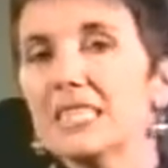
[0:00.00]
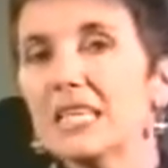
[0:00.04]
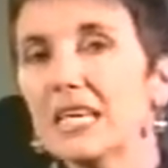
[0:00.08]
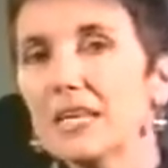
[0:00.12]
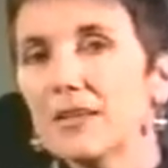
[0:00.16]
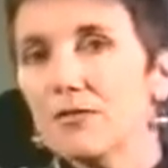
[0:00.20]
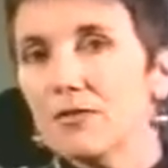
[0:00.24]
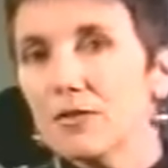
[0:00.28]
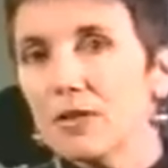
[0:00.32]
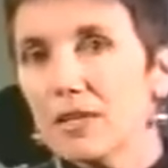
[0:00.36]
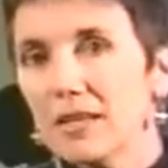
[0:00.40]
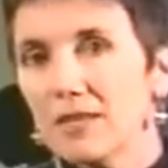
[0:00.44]

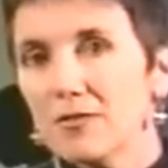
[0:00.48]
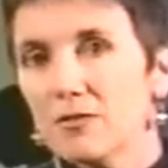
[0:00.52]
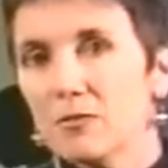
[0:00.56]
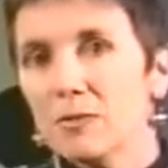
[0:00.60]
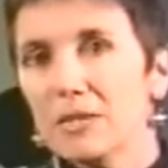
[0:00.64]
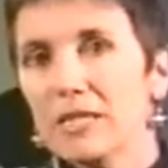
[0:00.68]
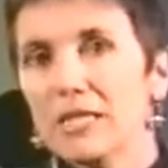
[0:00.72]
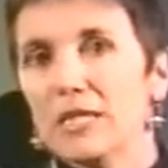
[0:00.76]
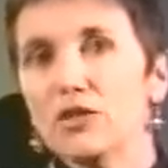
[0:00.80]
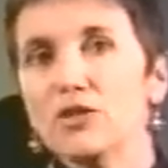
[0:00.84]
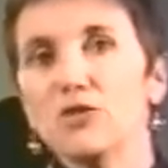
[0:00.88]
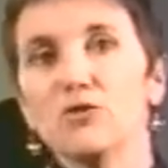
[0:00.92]
Tough love
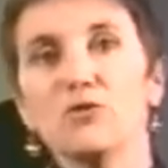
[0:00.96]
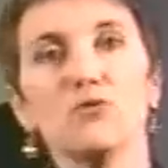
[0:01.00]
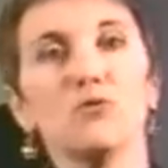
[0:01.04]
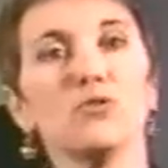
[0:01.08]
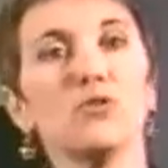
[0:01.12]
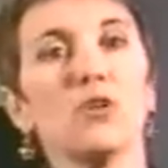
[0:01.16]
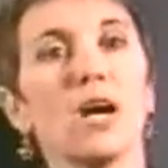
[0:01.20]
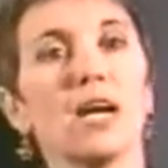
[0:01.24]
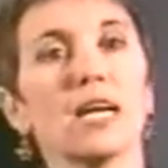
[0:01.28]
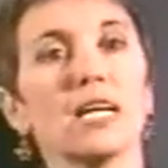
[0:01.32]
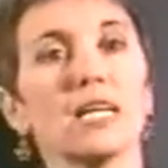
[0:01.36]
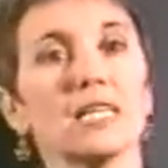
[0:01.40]
means you
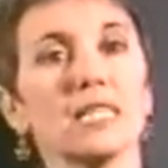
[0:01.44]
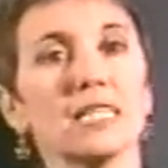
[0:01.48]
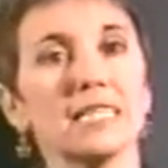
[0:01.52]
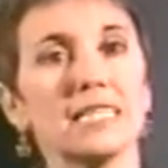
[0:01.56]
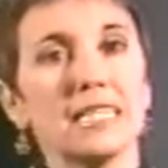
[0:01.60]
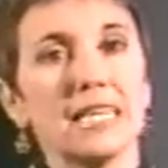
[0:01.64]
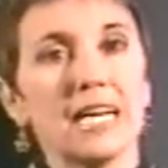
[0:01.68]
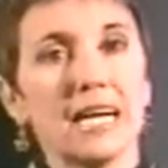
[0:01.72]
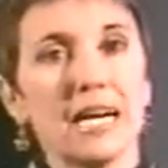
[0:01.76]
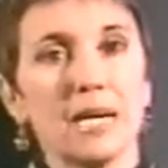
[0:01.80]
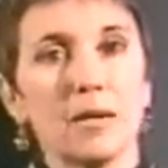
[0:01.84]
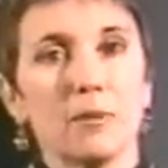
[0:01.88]
do not
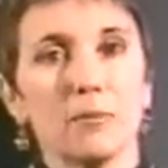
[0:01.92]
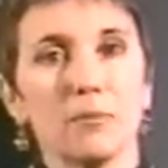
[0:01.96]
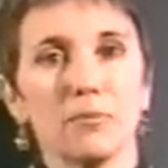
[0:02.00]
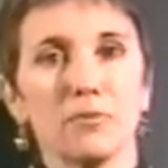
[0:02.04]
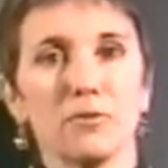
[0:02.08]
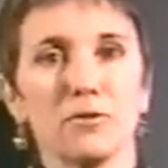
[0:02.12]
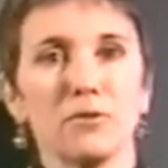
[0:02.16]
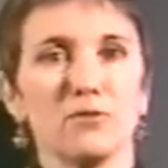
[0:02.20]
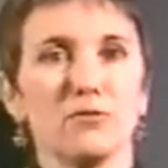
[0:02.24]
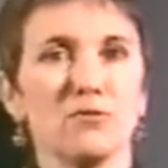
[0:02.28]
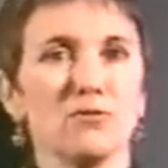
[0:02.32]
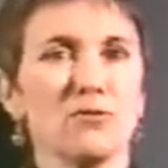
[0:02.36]
clean up.
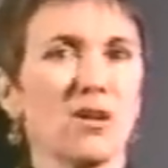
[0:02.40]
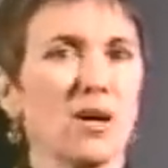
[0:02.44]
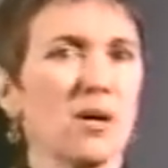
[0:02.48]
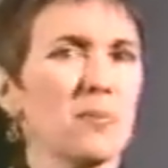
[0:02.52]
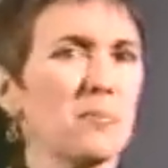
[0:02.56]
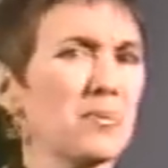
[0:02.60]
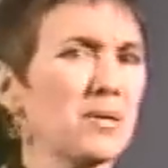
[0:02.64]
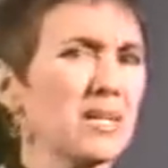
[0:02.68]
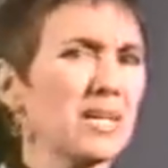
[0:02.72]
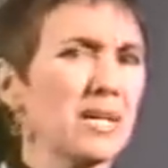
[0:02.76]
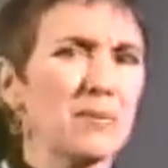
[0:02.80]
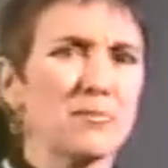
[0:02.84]
You do
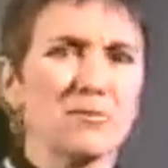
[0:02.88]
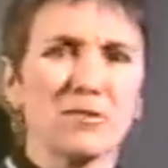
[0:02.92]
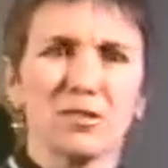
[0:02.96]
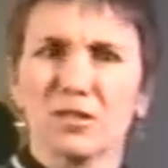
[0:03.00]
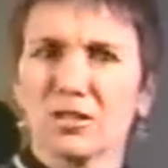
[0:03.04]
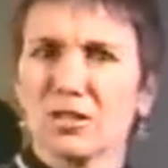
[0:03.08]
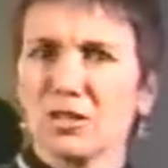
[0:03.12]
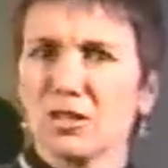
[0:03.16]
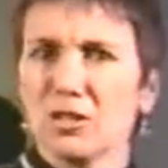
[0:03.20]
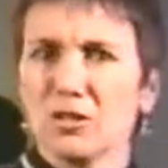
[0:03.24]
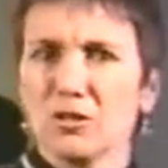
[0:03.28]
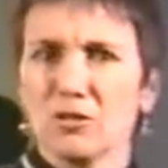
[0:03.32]
not pick up
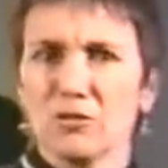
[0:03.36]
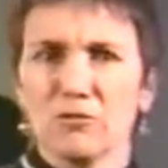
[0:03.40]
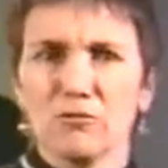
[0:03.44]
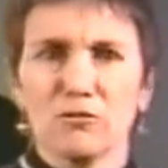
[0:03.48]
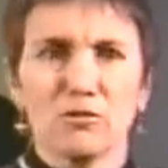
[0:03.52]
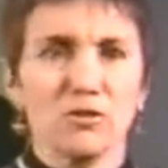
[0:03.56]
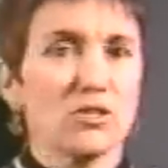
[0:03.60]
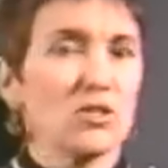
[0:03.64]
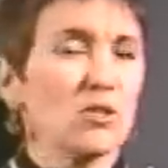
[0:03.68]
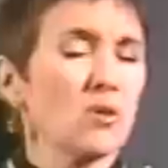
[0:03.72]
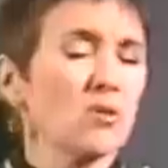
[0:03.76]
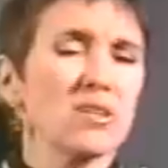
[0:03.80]
their
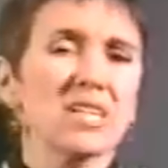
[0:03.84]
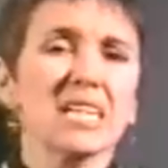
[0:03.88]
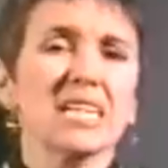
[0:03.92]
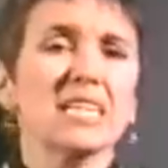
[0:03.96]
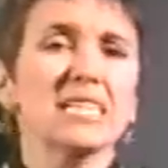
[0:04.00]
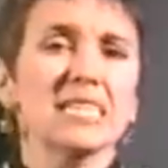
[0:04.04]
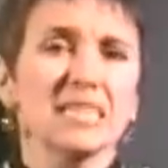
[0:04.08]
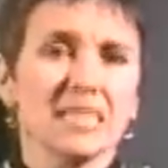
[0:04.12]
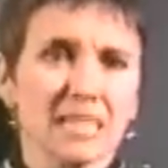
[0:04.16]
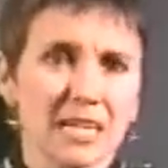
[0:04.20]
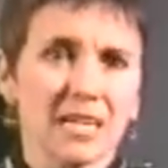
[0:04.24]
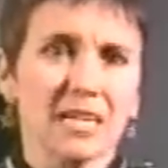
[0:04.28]
clothes. You don't
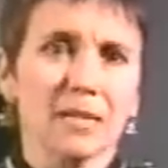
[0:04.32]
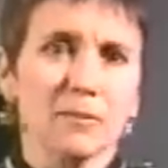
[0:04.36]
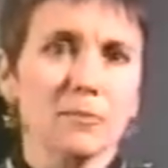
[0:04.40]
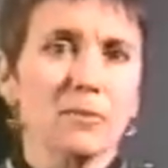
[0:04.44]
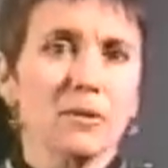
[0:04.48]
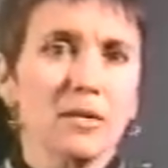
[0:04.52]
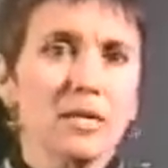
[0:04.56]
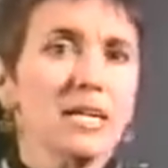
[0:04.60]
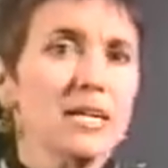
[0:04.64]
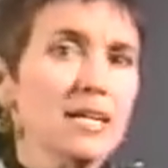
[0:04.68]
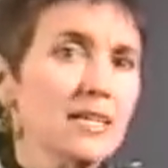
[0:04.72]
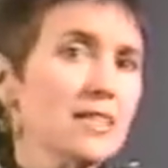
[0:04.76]
clean
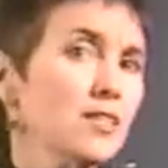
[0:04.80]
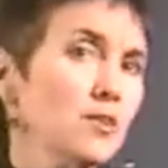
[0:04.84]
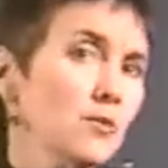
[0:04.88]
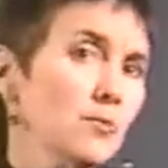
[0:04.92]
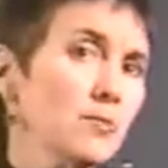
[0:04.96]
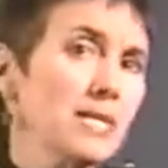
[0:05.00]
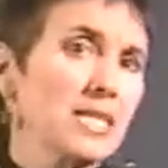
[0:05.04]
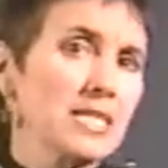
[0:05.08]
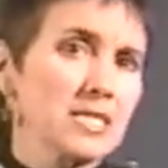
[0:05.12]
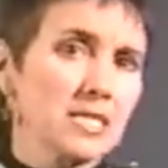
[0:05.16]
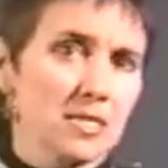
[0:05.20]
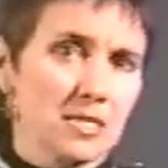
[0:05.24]
up
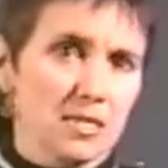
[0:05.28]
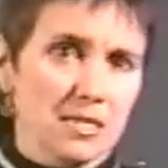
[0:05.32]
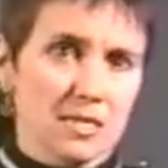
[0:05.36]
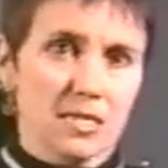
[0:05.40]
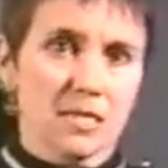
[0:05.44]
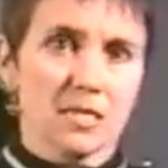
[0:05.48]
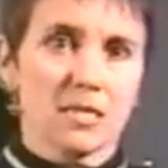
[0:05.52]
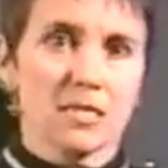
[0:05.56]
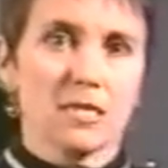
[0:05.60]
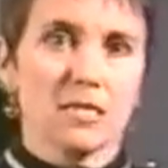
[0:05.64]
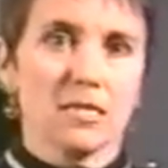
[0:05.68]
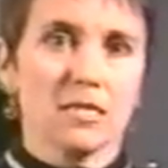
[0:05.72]
their
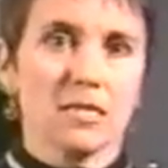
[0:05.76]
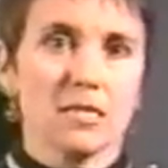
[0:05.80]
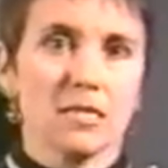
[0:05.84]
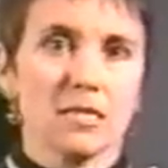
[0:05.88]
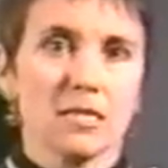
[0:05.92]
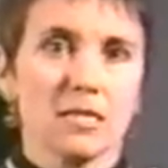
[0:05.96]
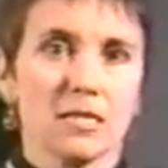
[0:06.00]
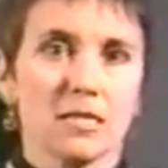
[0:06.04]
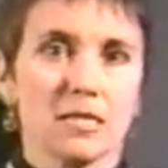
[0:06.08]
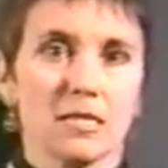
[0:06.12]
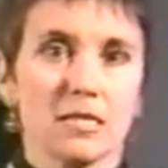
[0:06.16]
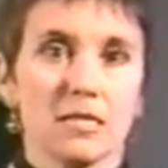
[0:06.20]
messes.
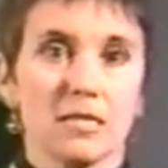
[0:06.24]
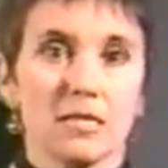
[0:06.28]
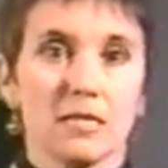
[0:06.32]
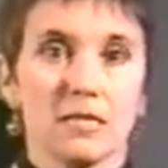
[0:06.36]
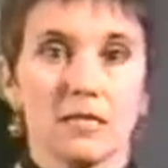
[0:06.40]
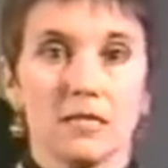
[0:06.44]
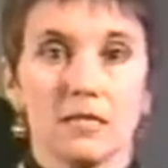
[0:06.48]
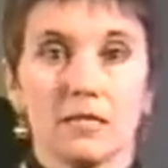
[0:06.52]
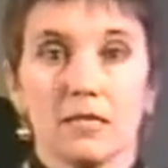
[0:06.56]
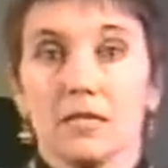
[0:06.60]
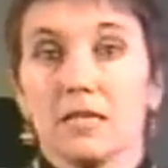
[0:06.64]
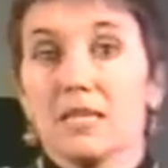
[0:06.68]

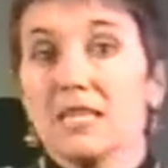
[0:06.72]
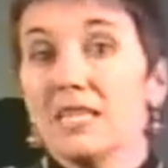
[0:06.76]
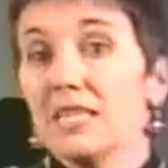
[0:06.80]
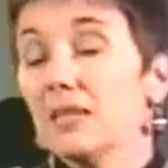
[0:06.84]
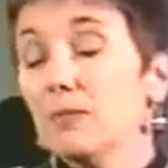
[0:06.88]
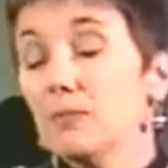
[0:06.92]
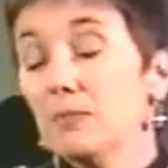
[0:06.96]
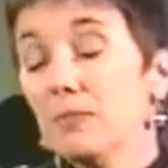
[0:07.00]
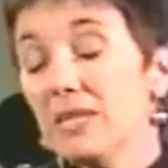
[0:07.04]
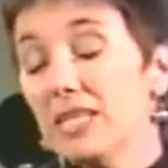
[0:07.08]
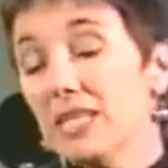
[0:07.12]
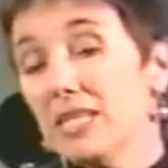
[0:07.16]

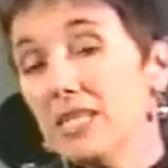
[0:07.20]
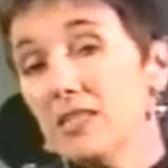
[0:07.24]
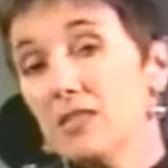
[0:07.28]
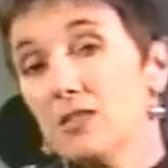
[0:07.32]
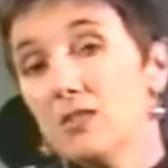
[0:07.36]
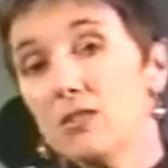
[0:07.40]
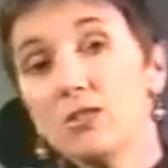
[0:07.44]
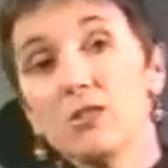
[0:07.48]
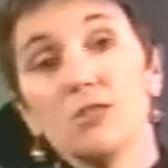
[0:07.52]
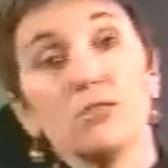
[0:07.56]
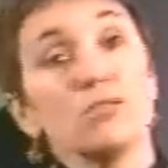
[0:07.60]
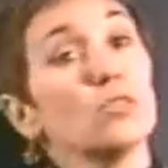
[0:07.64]
It
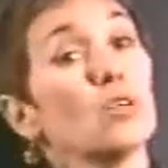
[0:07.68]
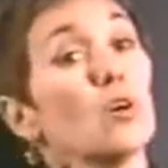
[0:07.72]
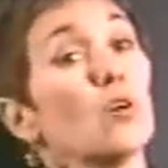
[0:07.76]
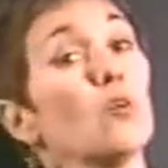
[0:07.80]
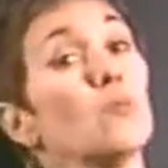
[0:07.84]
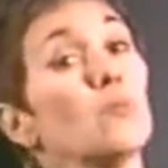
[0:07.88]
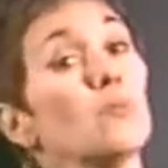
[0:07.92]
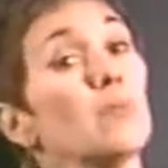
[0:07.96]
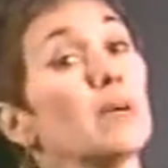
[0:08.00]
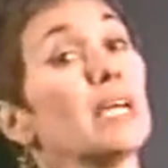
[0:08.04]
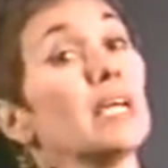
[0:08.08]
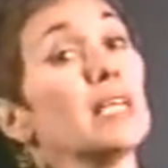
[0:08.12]
means you
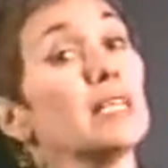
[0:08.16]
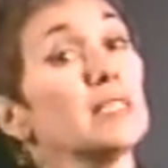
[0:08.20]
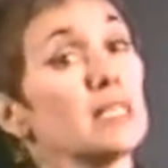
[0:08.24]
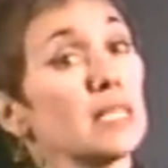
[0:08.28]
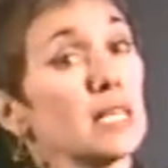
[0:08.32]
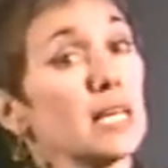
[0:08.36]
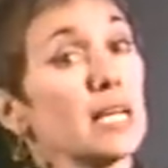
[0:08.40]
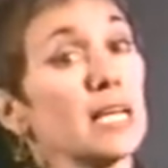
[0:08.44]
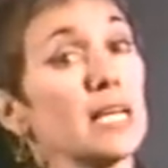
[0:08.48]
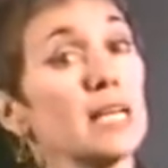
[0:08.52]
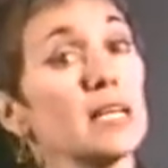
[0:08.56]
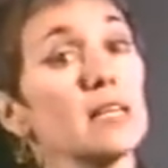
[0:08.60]
don't
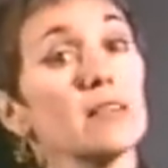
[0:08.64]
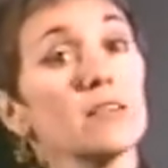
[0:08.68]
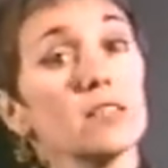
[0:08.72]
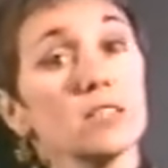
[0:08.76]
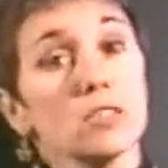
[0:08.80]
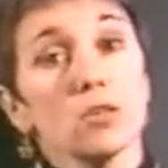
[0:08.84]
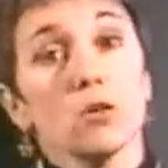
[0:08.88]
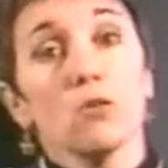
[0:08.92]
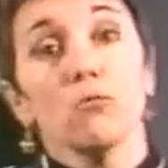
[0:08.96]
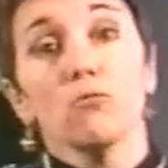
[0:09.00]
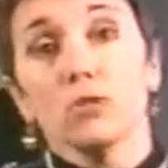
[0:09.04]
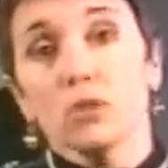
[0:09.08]
maintain
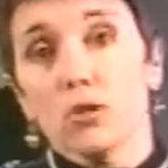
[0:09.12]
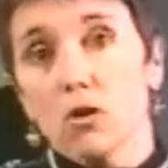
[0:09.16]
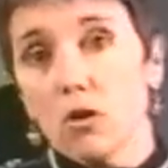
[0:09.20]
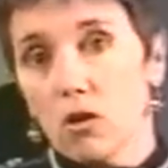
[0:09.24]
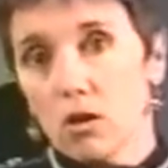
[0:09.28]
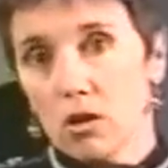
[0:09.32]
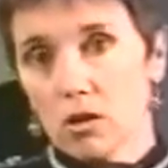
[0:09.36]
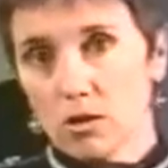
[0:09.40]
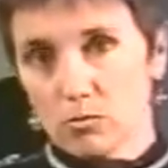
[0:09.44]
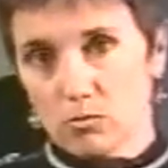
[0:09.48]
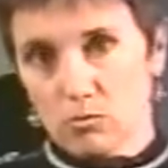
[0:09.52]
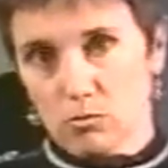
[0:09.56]
the don't
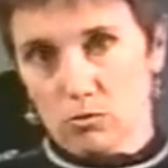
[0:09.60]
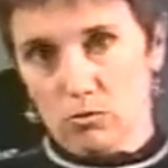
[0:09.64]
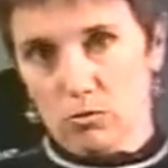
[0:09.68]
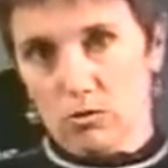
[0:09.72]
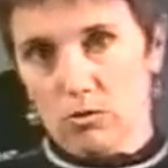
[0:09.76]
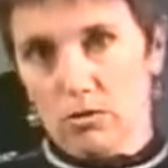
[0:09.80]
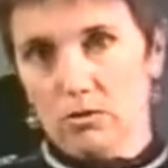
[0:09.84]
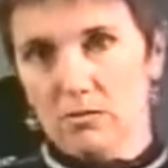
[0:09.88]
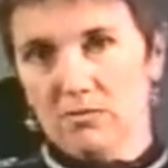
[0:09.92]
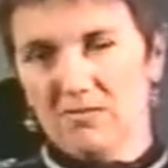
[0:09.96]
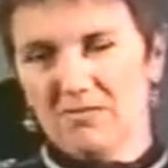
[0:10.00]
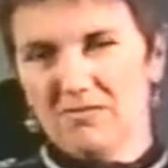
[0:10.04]
talk
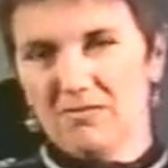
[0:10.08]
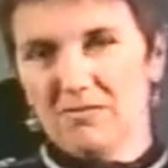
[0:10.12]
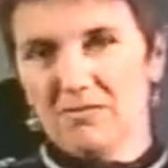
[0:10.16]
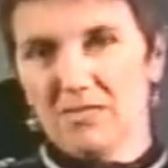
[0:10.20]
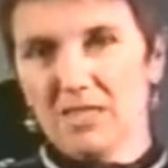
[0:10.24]
rule.